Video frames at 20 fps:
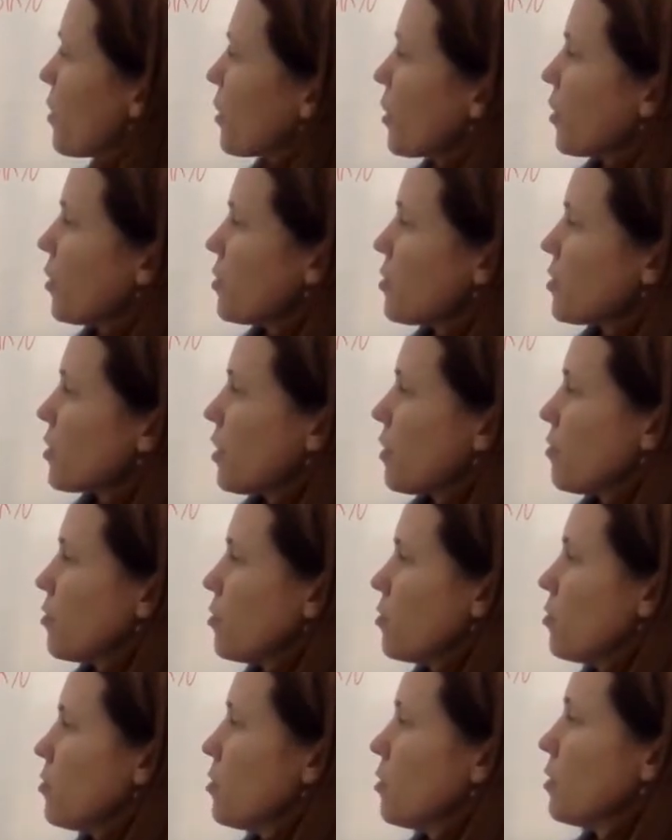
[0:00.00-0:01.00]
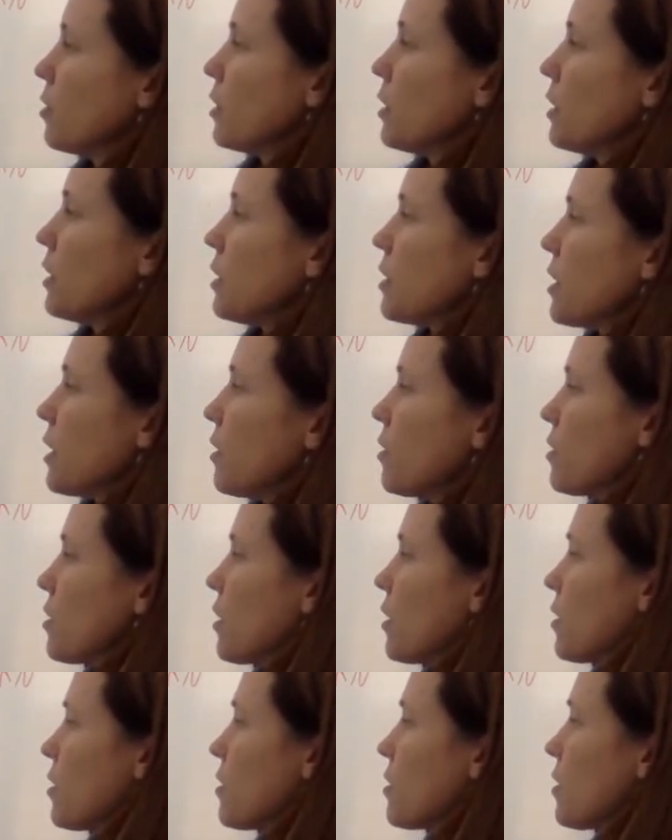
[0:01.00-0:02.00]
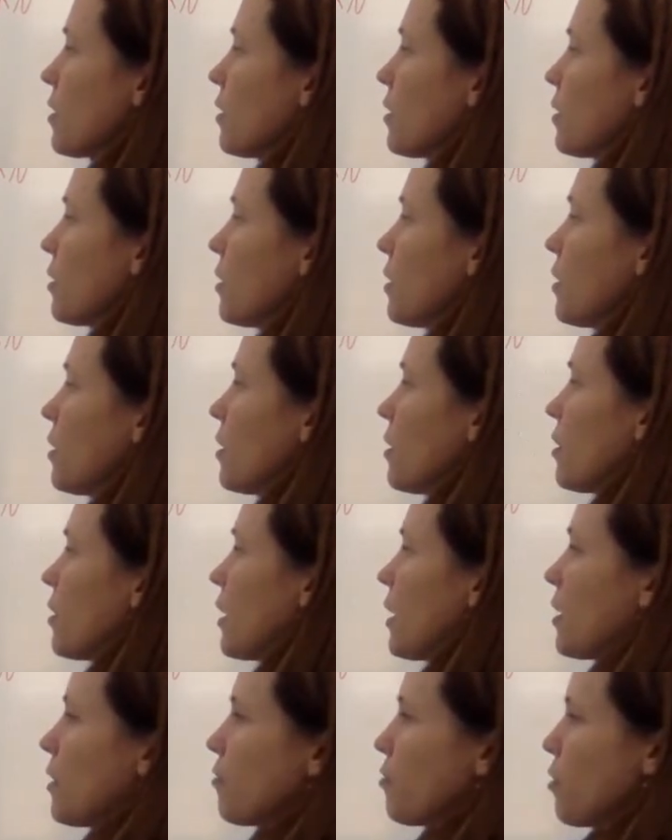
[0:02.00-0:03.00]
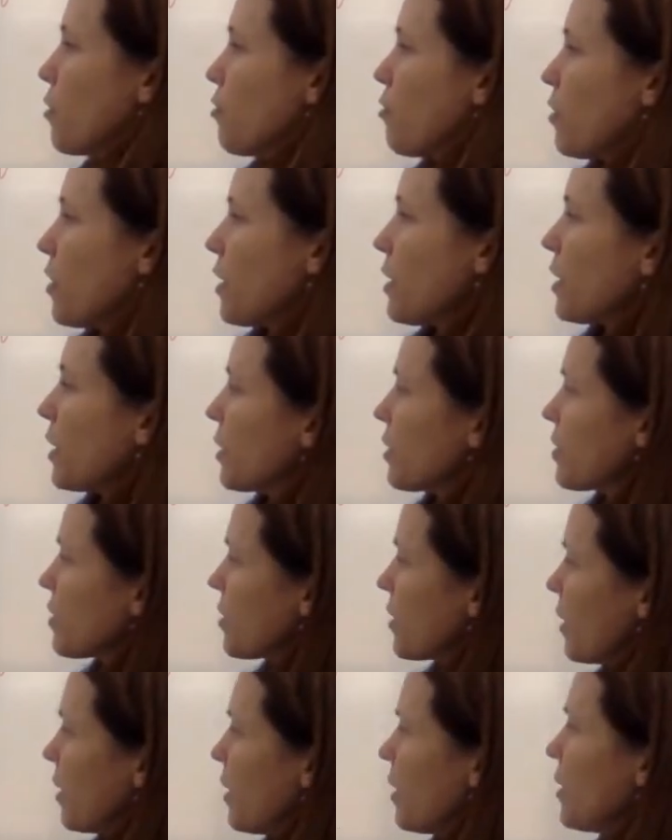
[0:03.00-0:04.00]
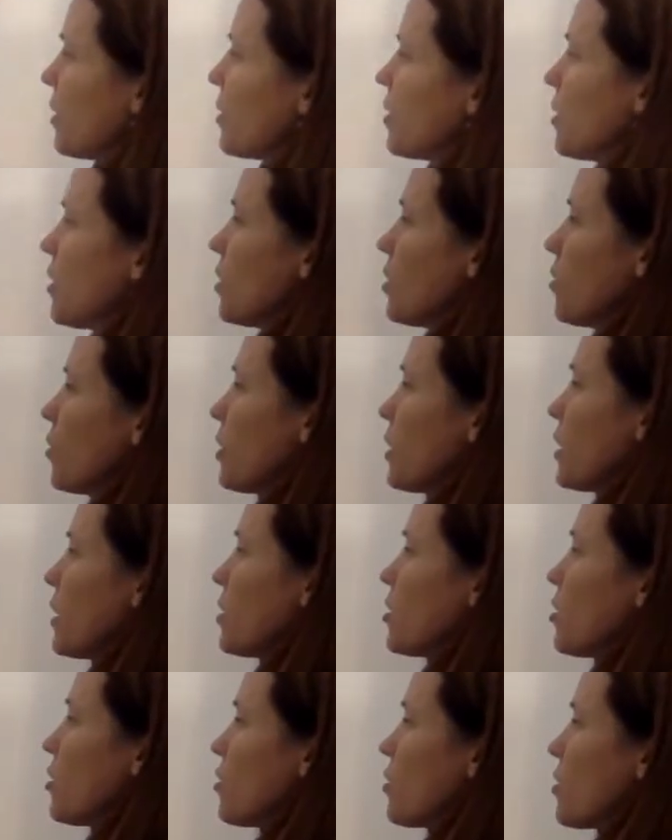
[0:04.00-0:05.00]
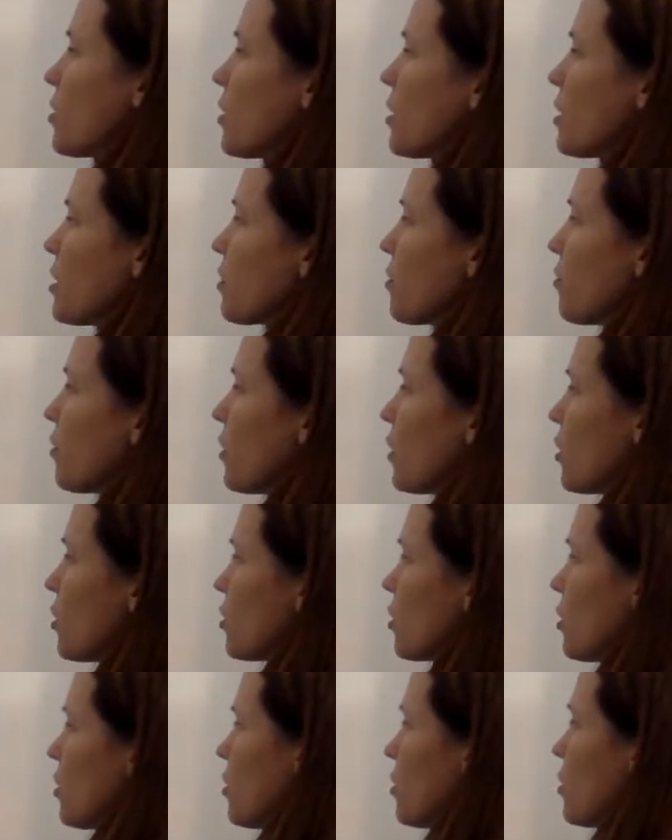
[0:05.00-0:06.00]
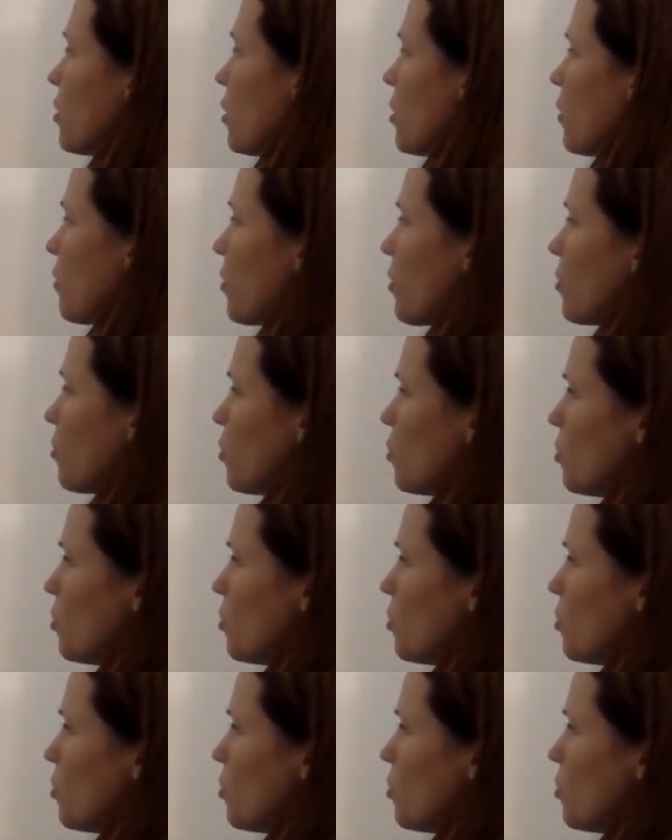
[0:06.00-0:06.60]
the cosine rule tells us that if we're finding a side, we need to use this version of the